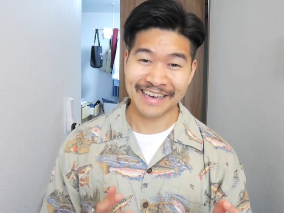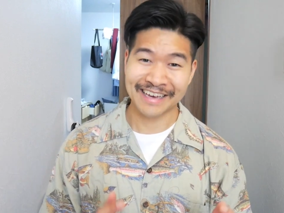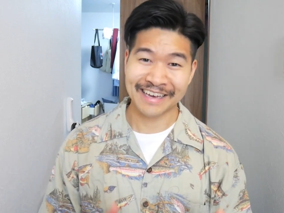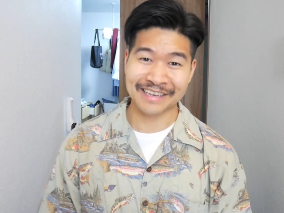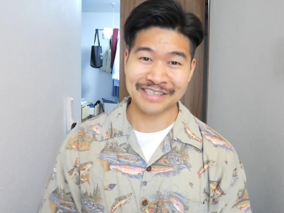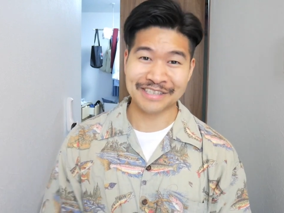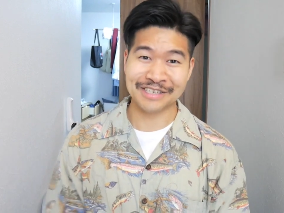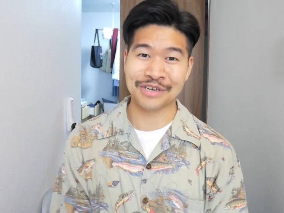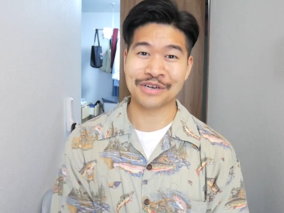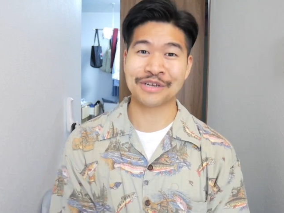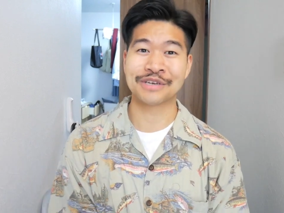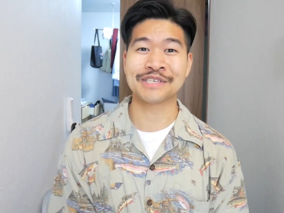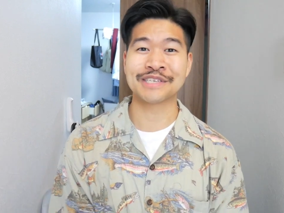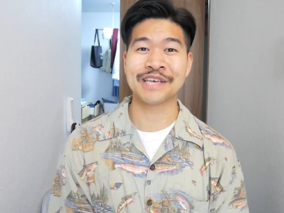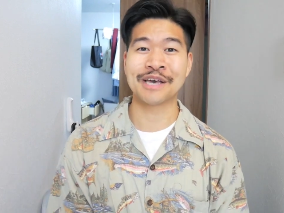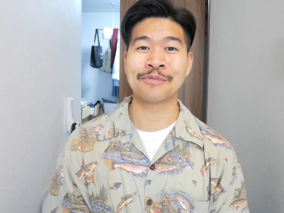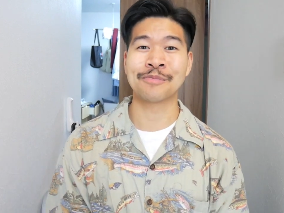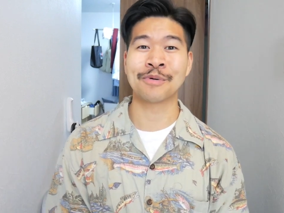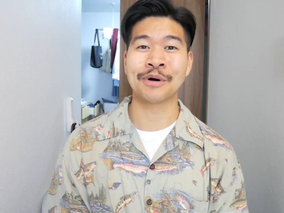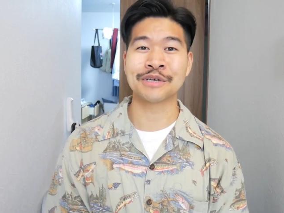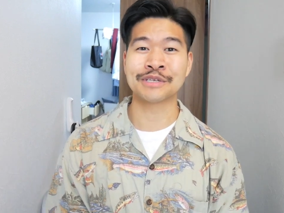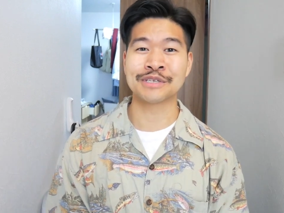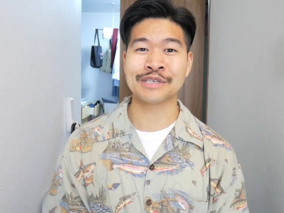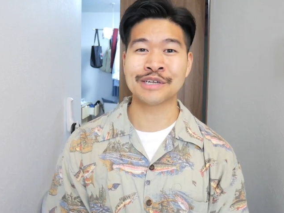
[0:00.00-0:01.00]
Continue to stay
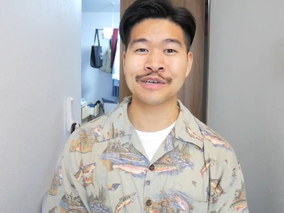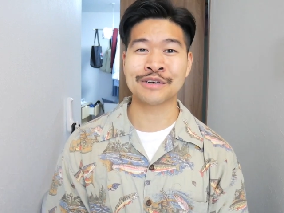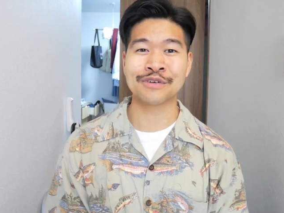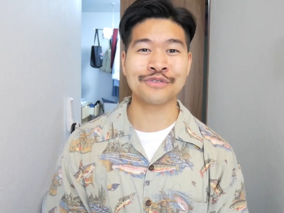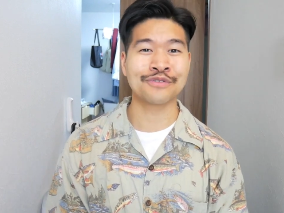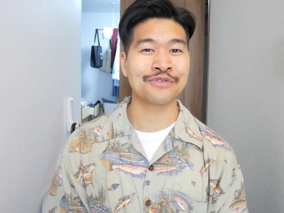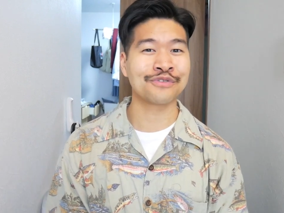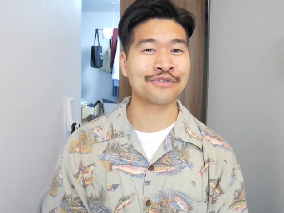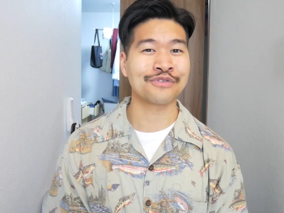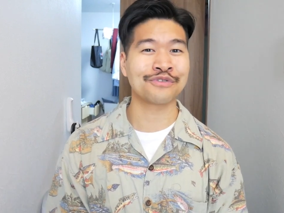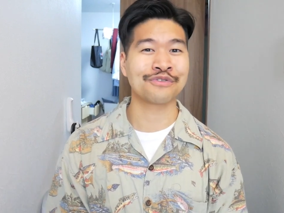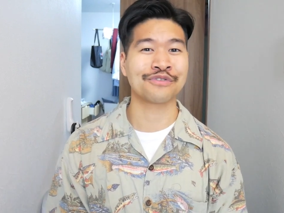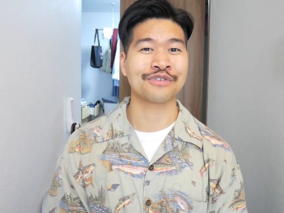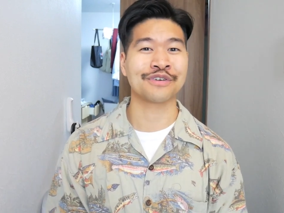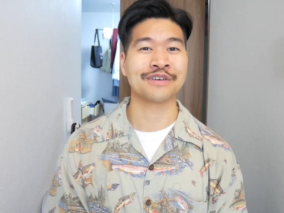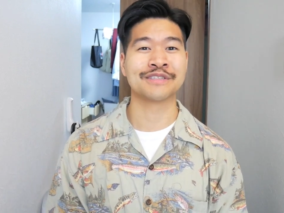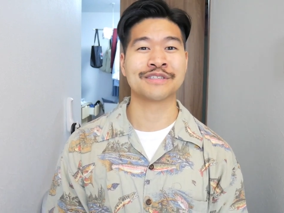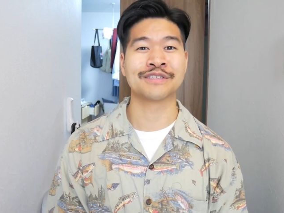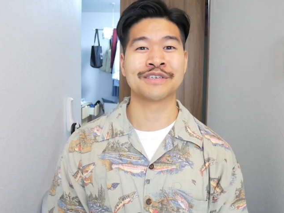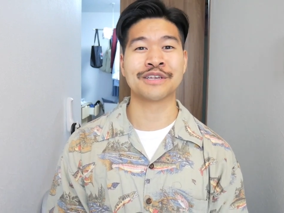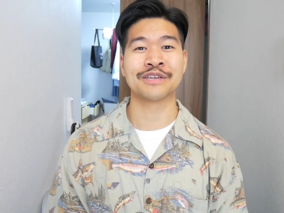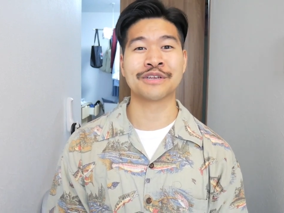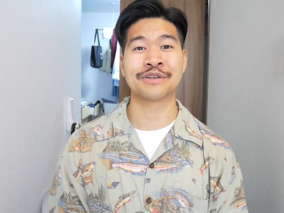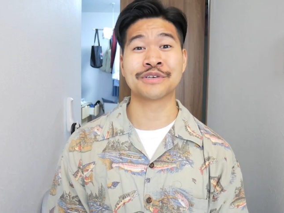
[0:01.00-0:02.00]
positive,
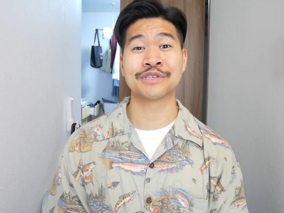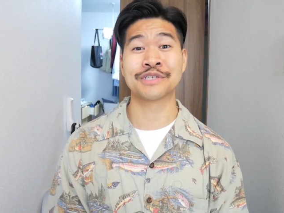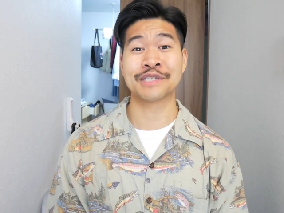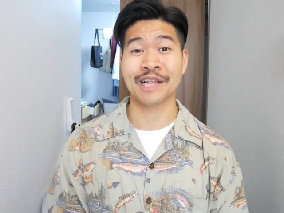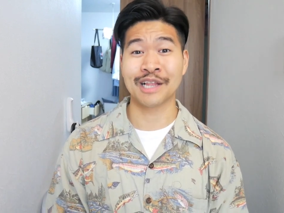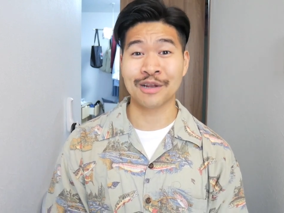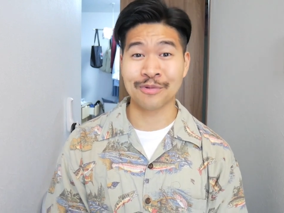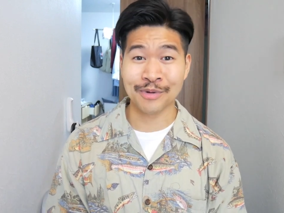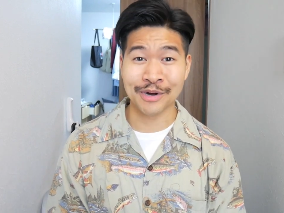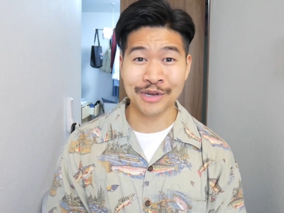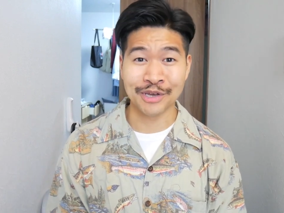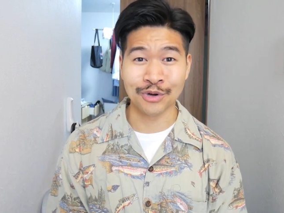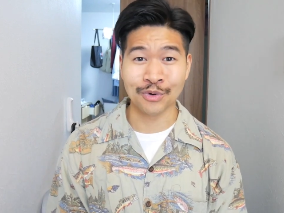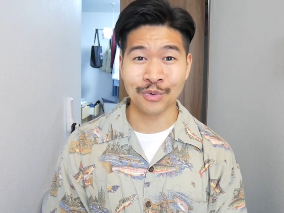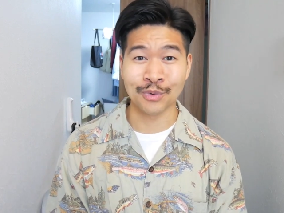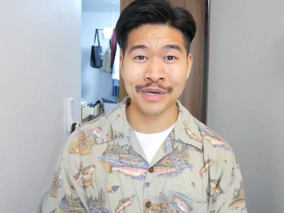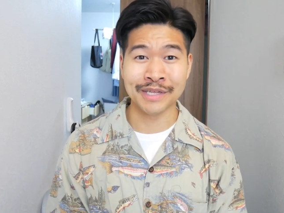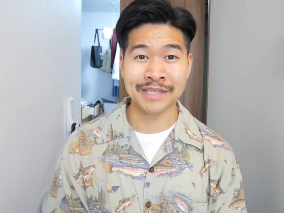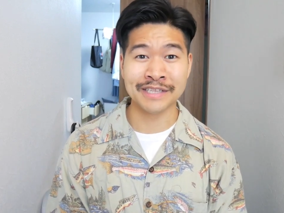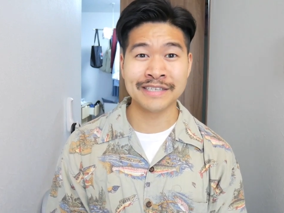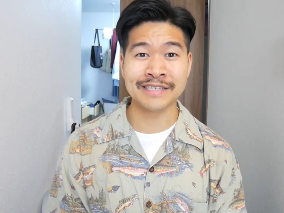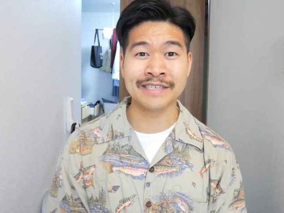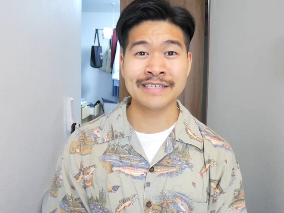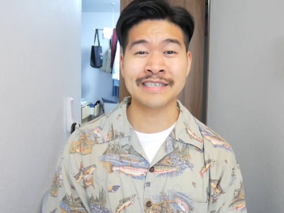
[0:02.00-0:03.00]
continue to celebrate your
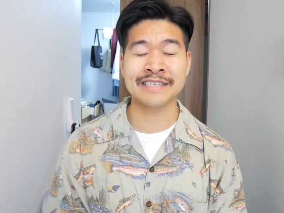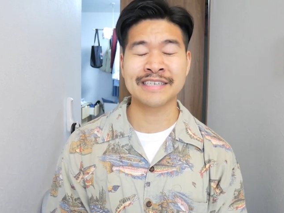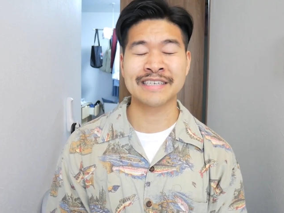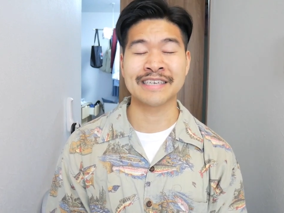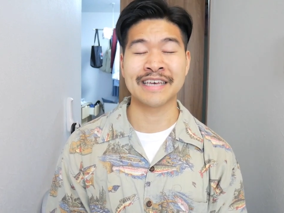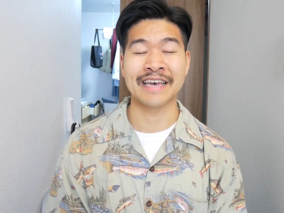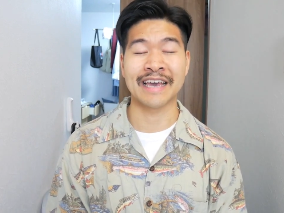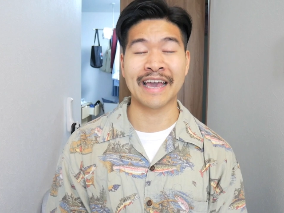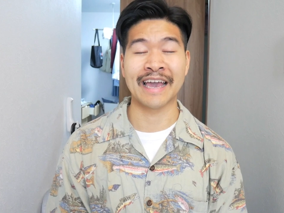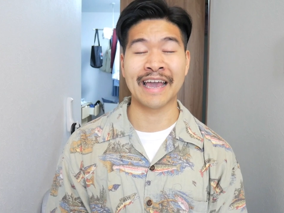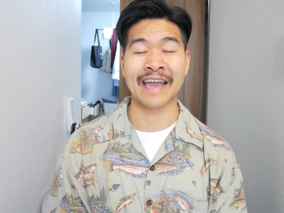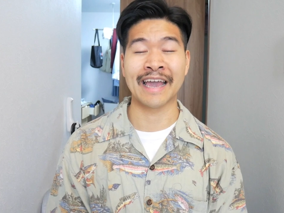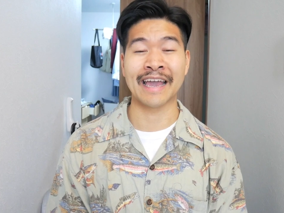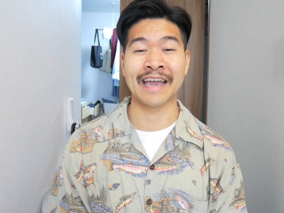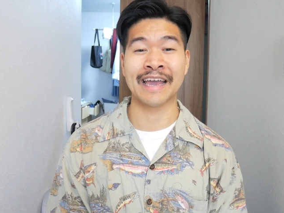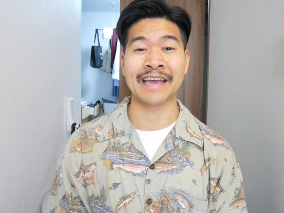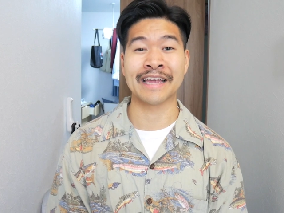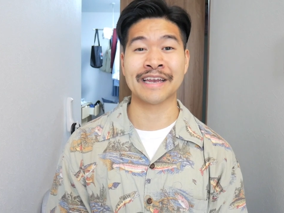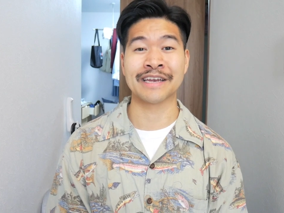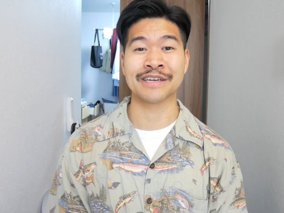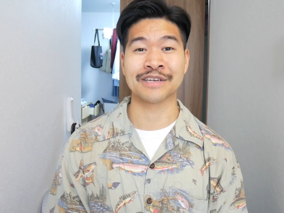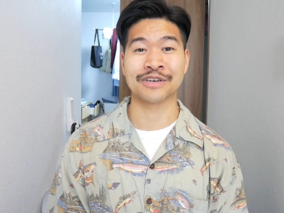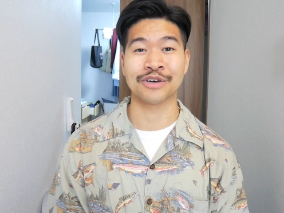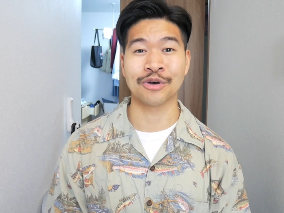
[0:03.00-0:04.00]
wins,
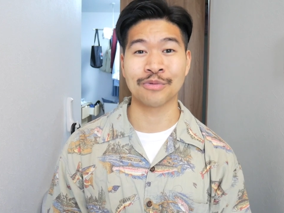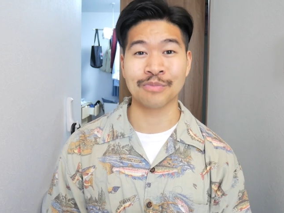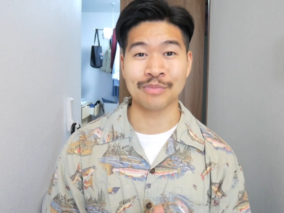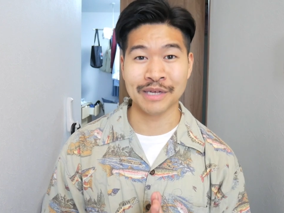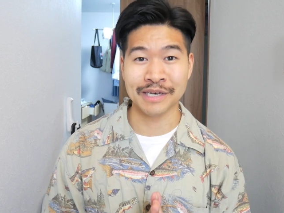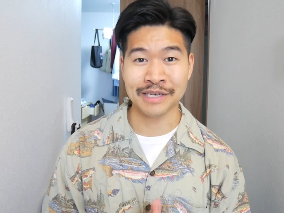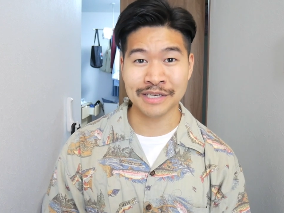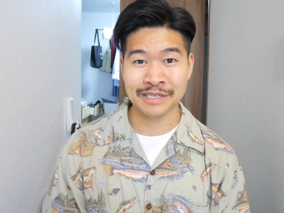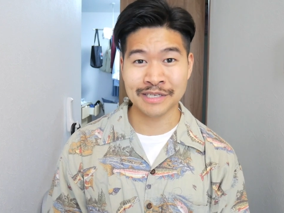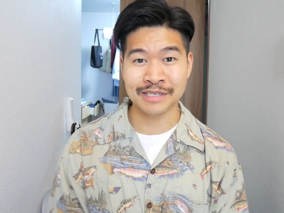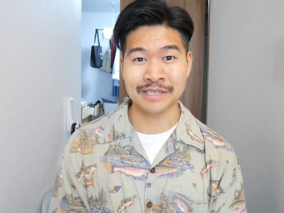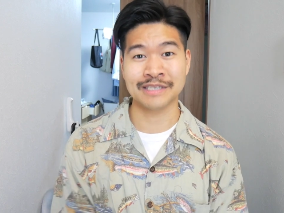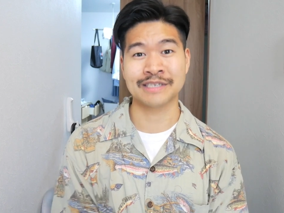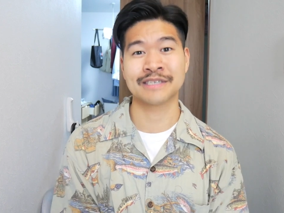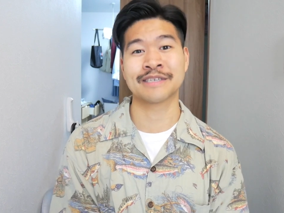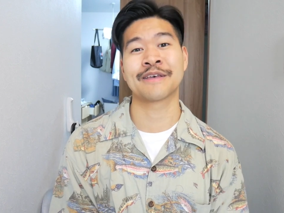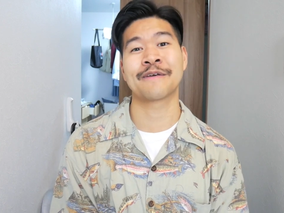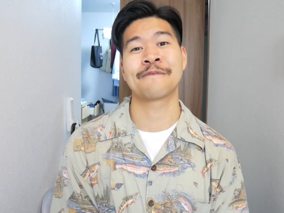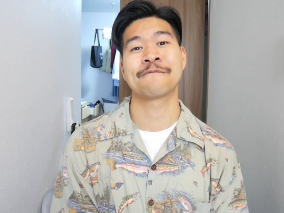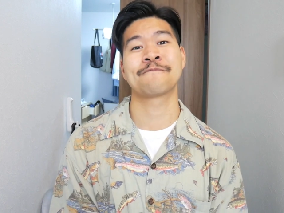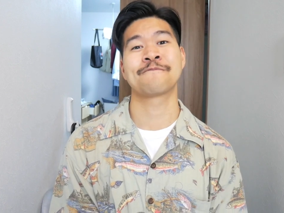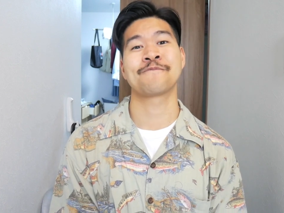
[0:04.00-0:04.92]
and God bless.